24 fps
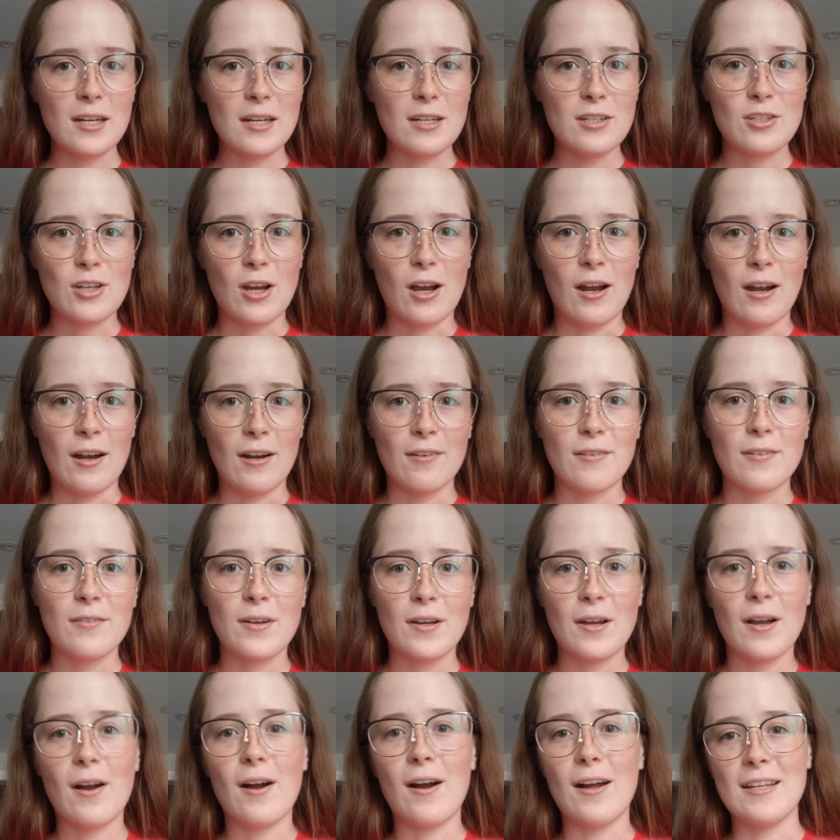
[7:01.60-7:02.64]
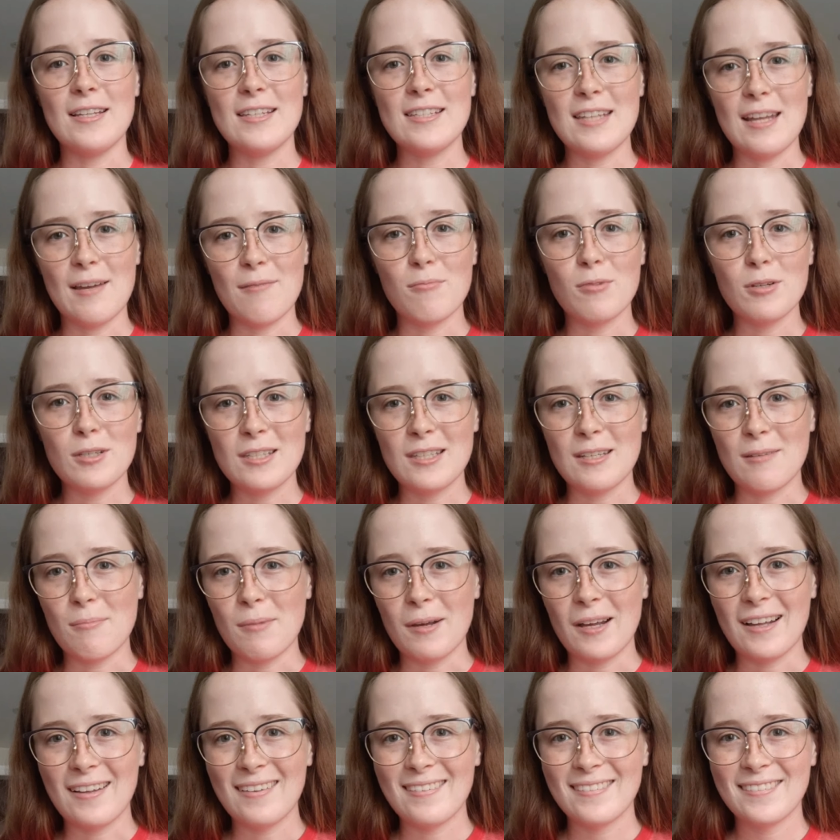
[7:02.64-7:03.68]
in a Jar on STEM with
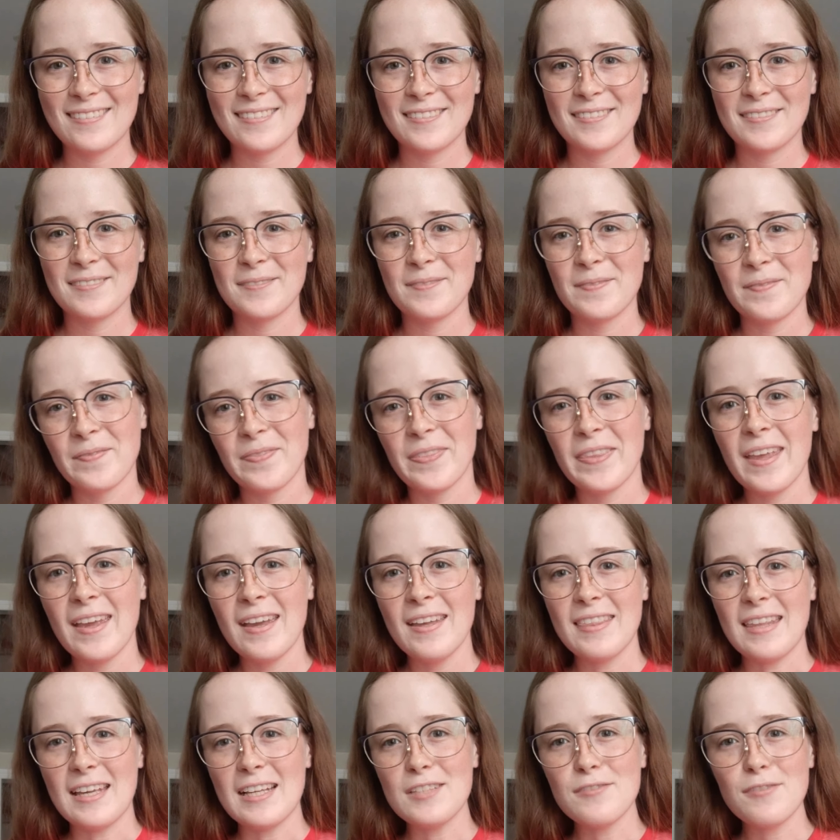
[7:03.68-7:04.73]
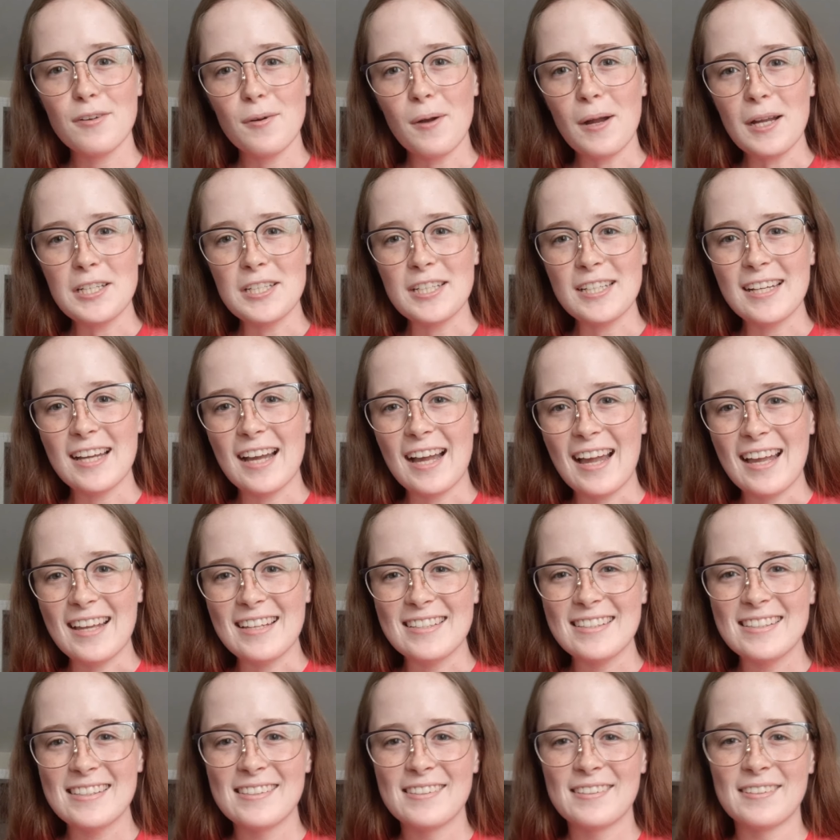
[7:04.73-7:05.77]
Simba. Thanks for watching,
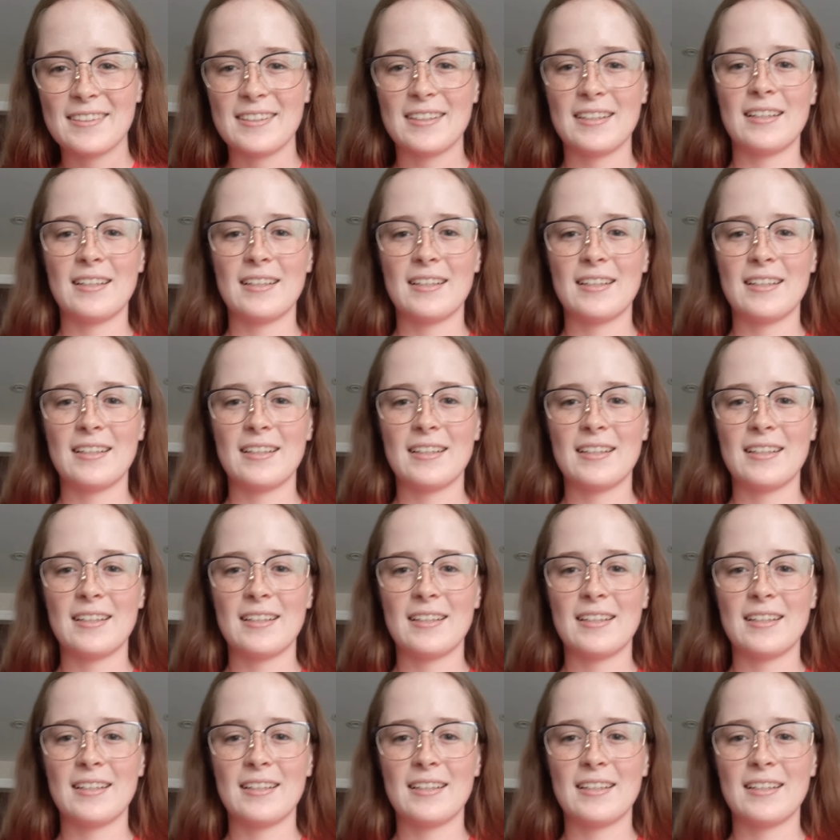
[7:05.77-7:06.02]
guys!